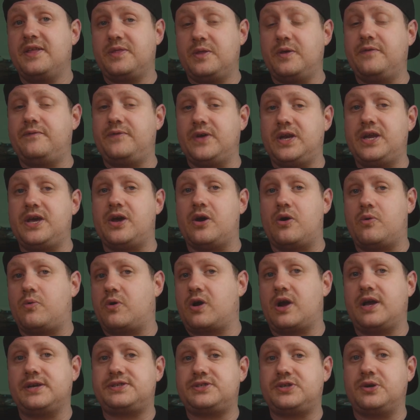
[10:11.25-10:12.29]
the video
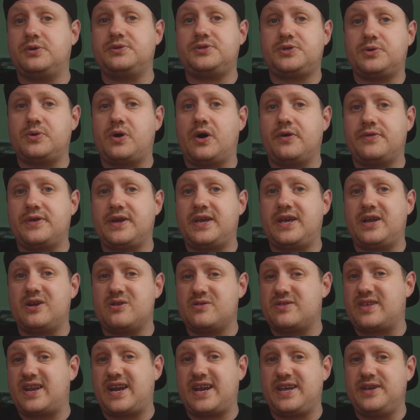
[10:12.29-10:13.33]
where I showed you all the gear
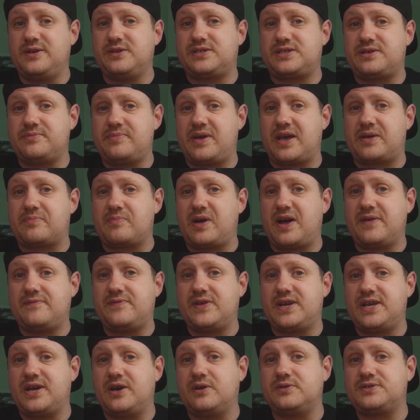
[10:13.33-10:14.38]
that I used to make my
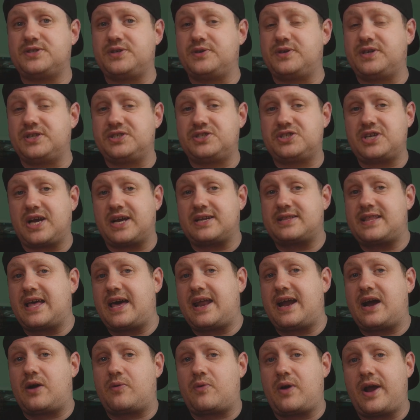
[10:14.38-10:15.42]
videos, you can check
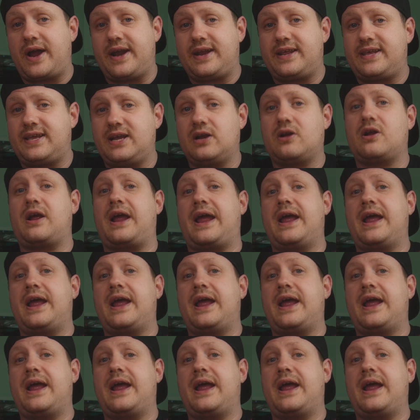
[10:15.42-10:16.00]
that out right here.